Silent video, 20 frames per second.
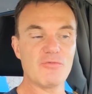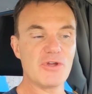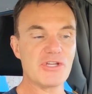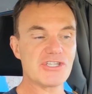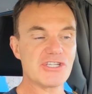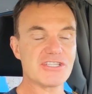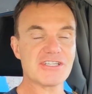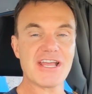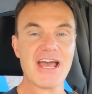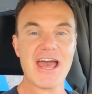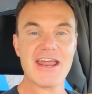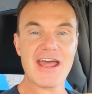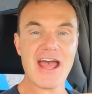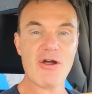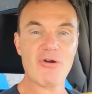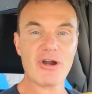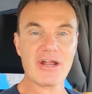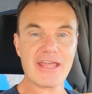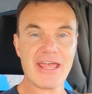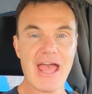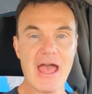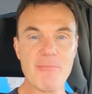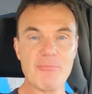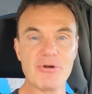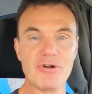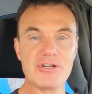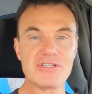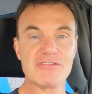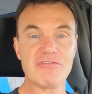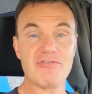We just got our
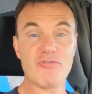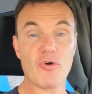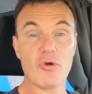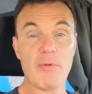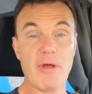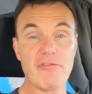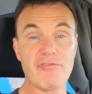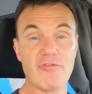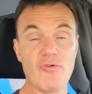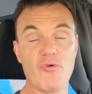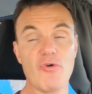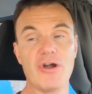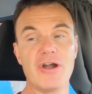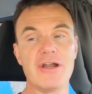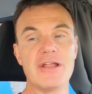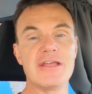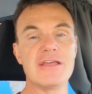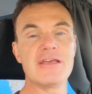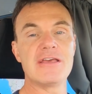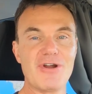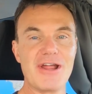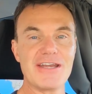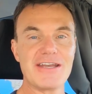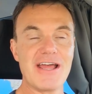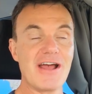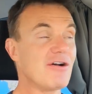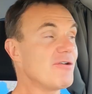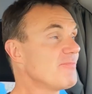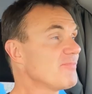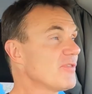camper, it's a 4x4. Right
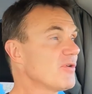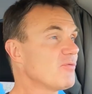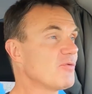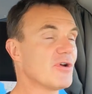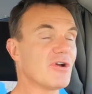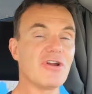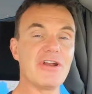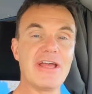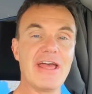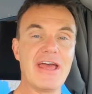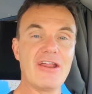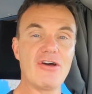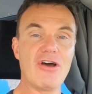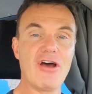now, we're gonna head